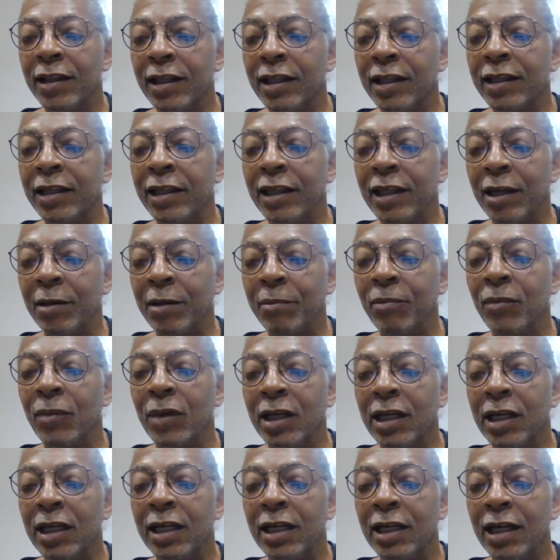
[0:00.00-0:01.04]
Yep.
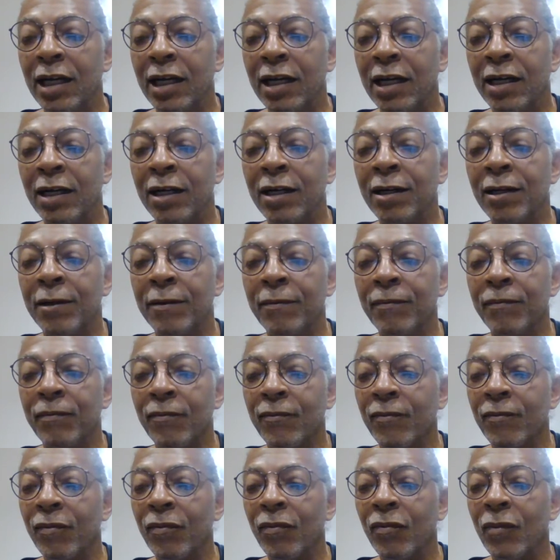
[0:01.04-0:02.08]

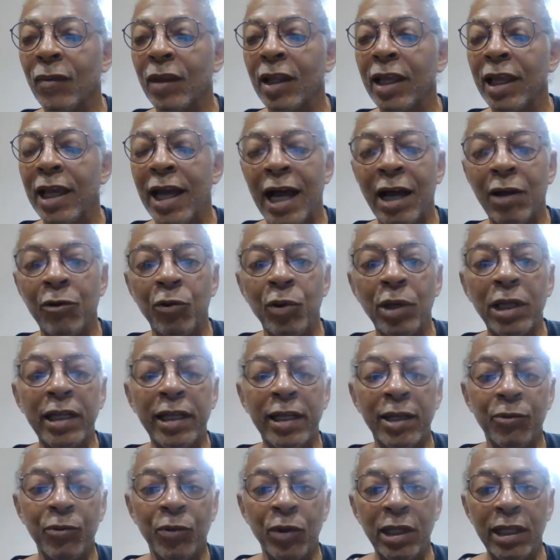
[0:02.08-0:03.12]
I really,
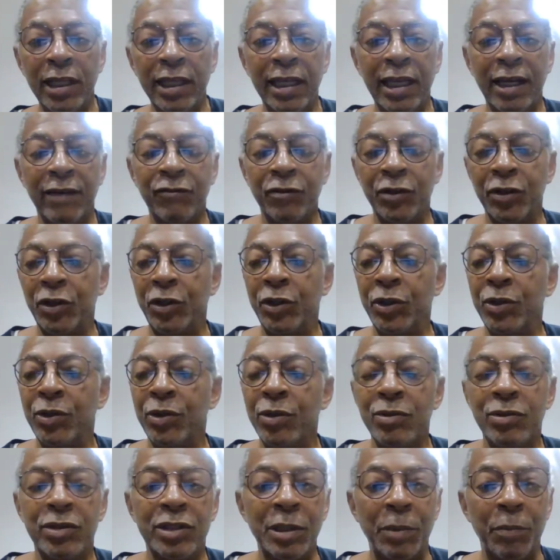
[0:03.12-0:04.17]
really have to do
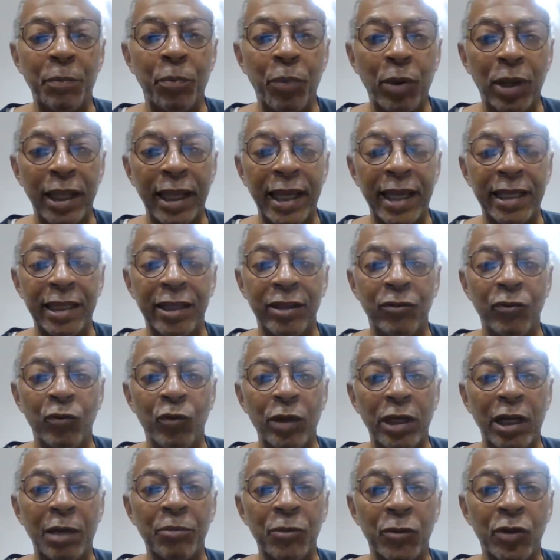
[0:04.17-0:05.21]
some planning when
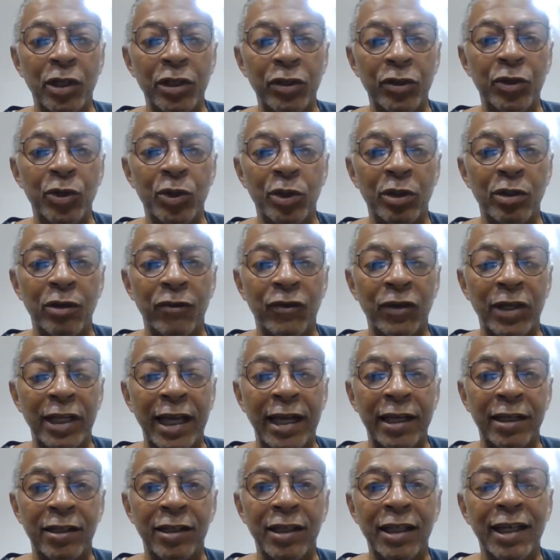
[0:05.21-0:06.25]
I'm going to do an
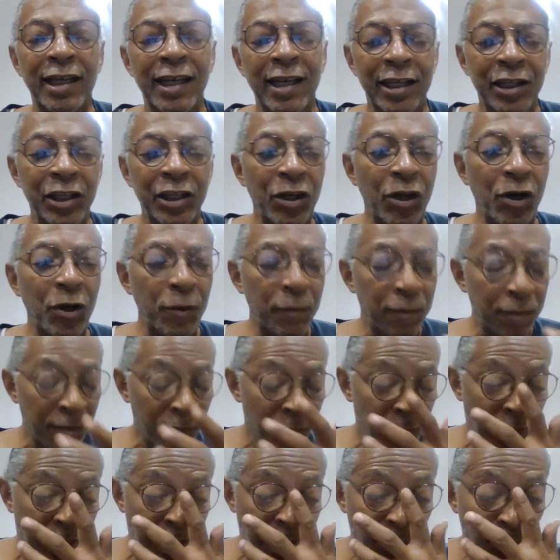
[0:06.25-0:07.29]
overnighter.
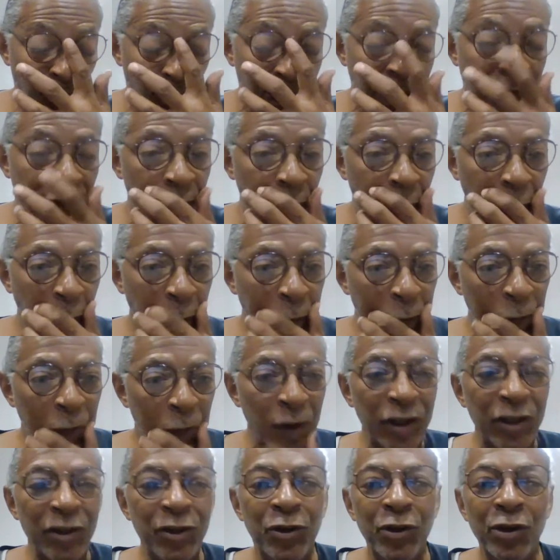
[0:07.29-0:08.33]
And what I've learned,
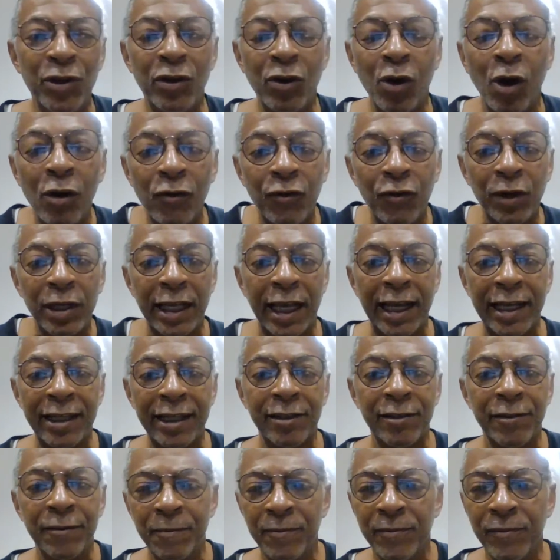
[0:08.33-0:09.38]
when you do an
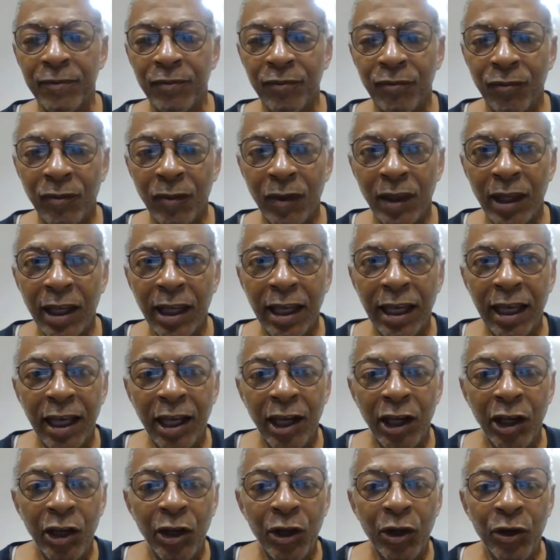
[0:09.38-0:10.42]
overnighter,
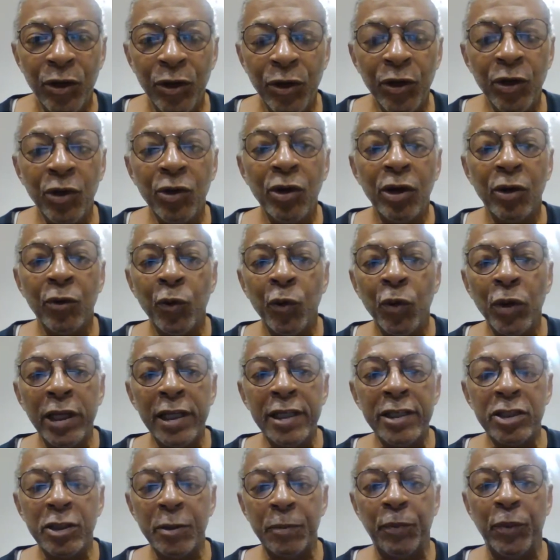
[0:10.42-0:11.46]
you are really
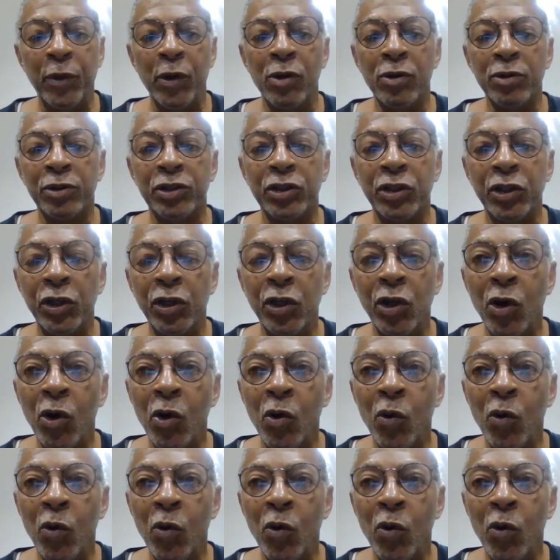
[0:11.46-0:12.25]
supposed to know